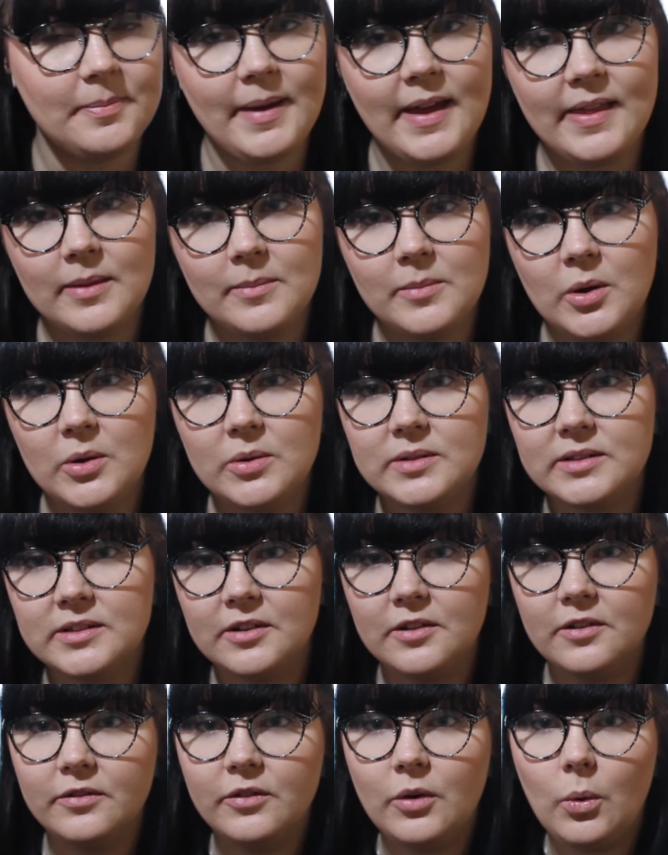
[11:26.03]
Make the most
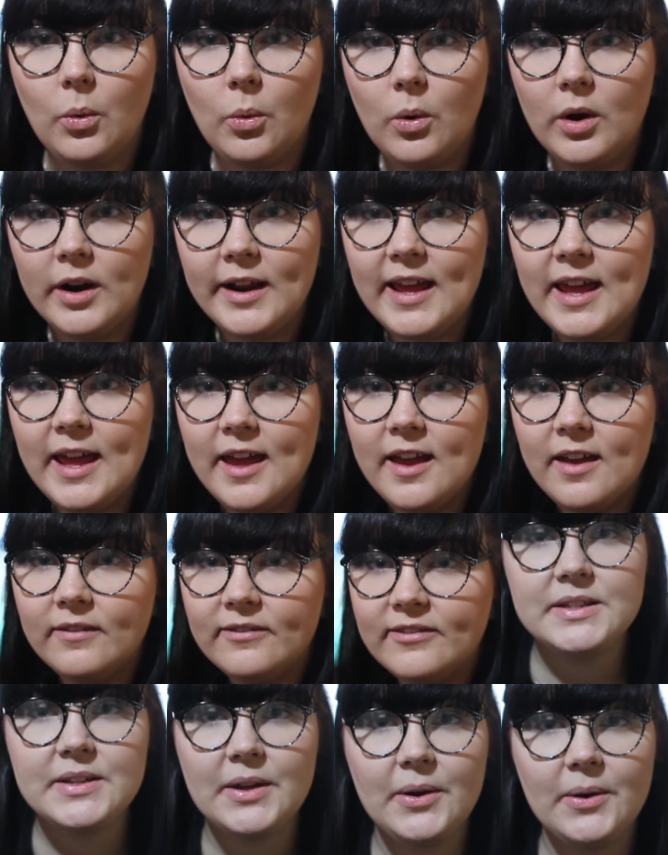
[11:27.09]
of what I
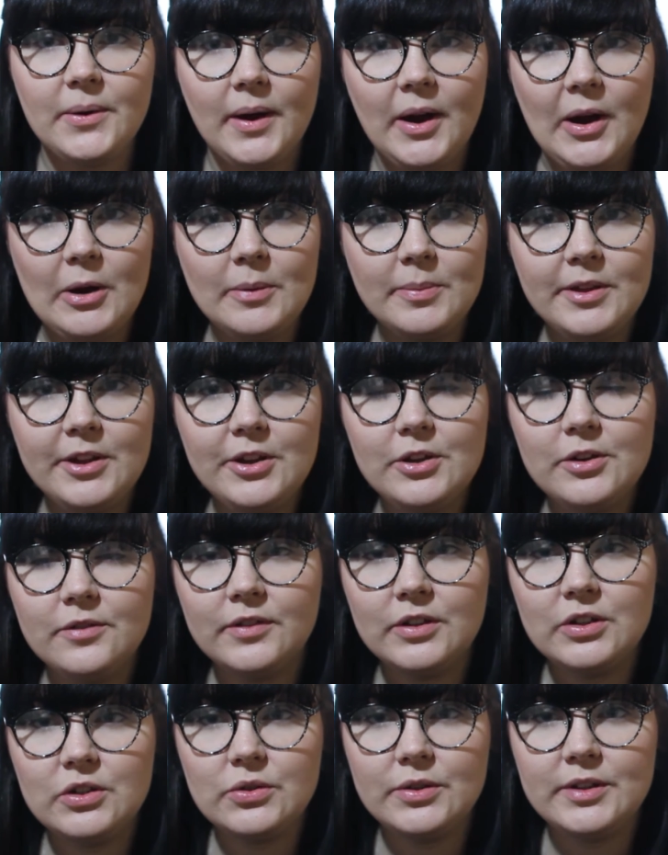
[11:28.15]
have. So I hope that you've
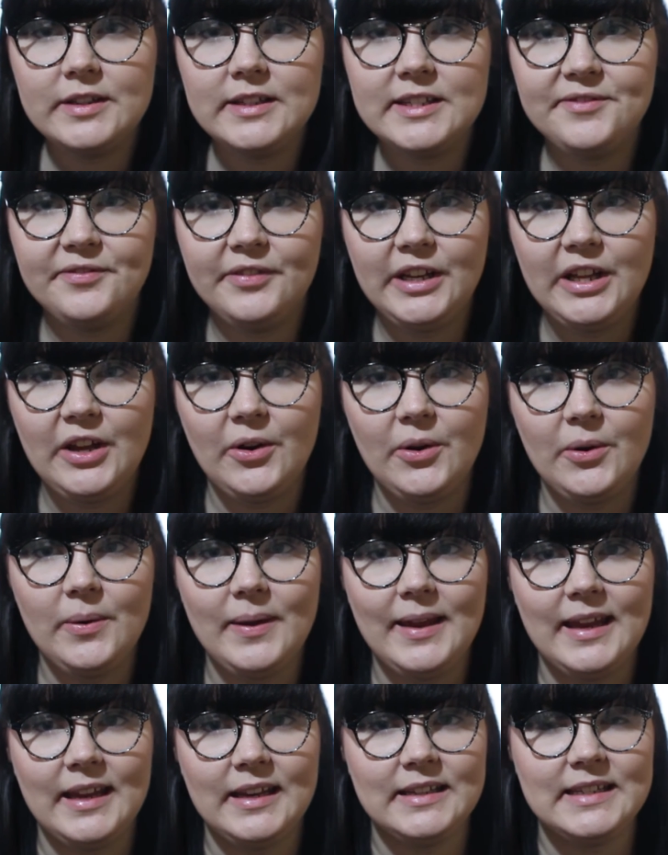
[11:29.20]
enjoyed this video
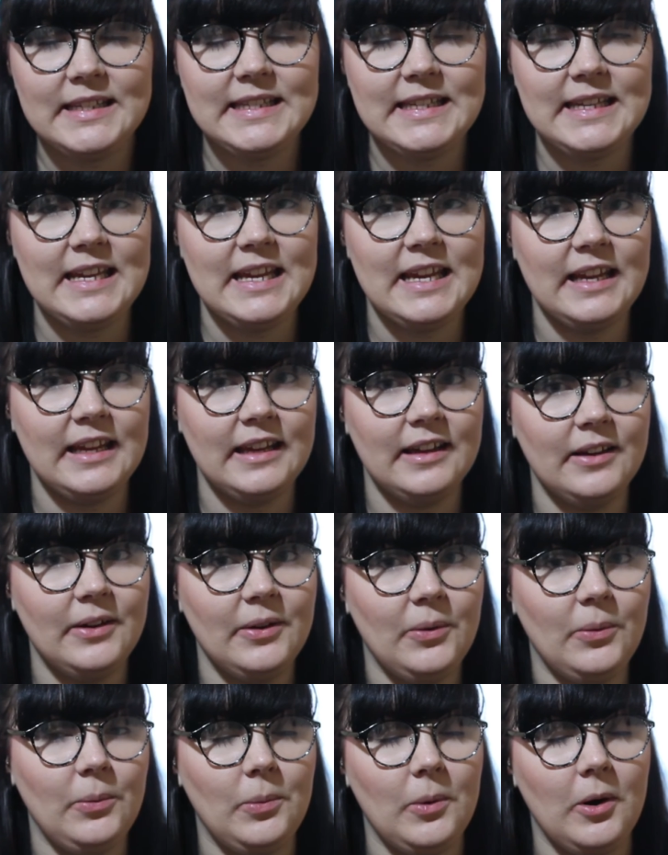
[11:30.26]
and seeing
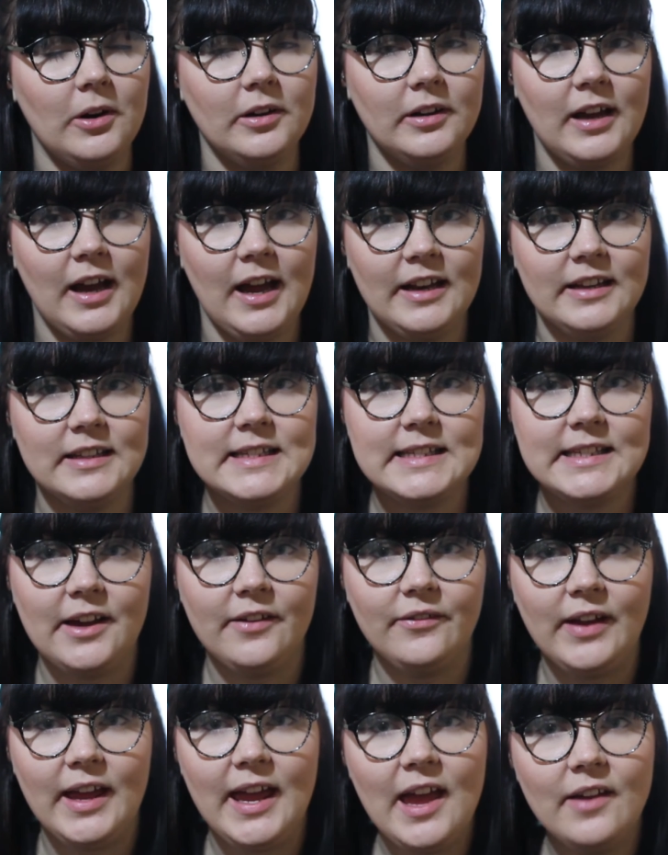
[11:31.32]
what kind of
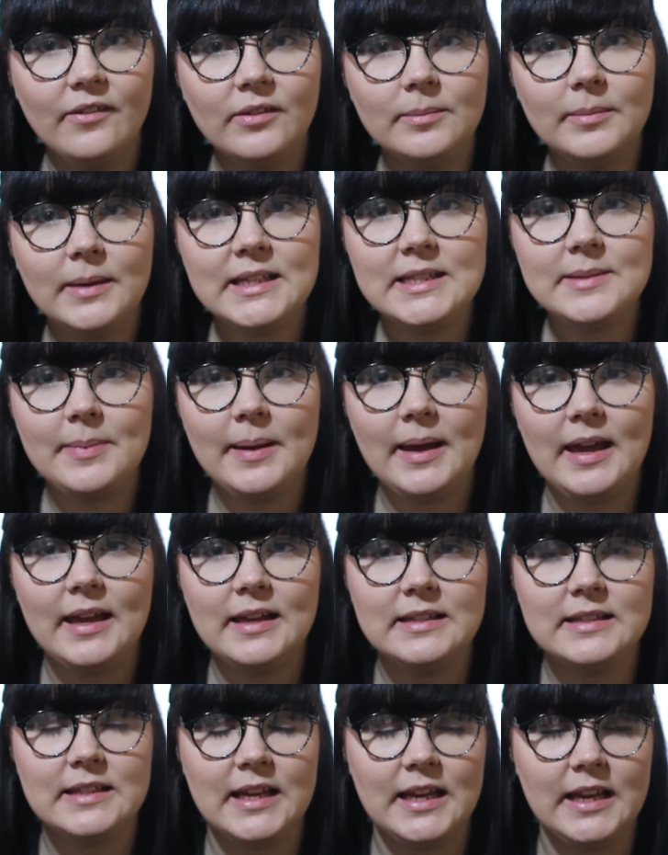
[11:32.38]
stuff I have in my
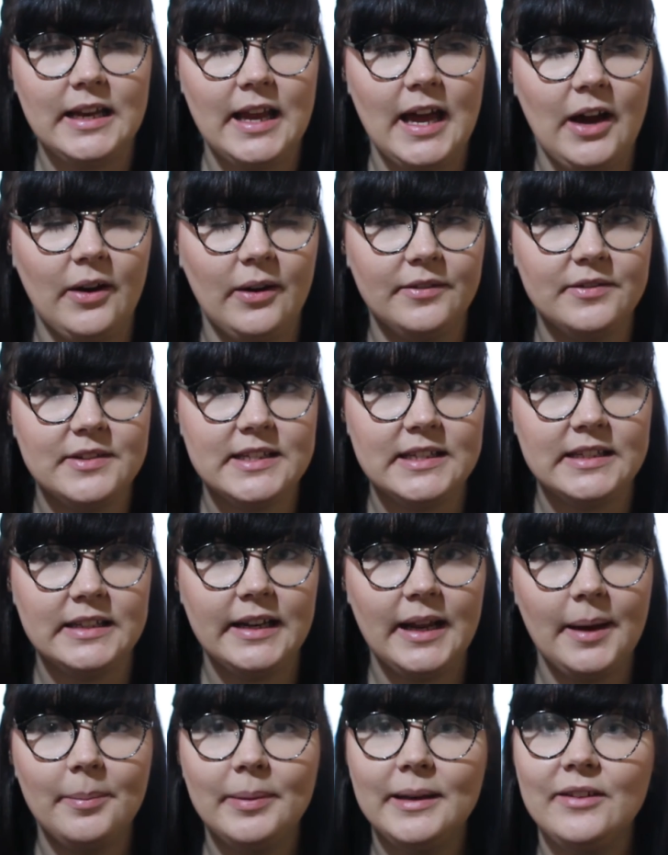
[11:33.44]
space and how I've set it
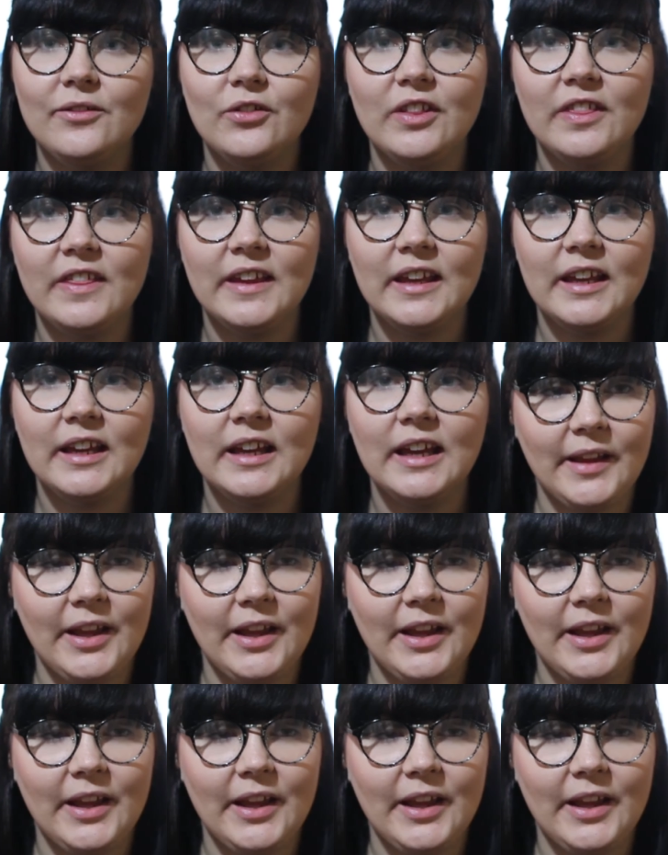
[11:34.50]
up and everything.